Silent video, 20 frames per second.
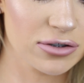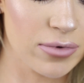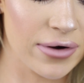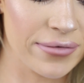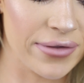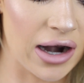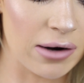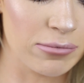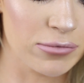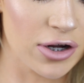The
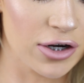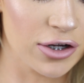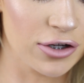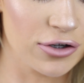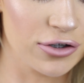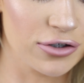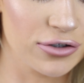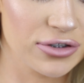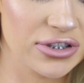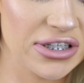one that I'm gonna
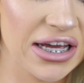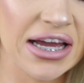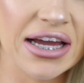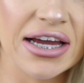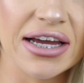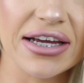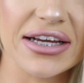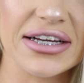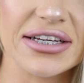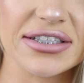use
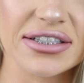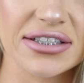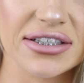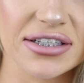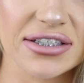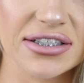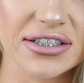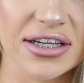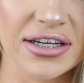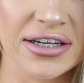is
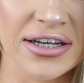this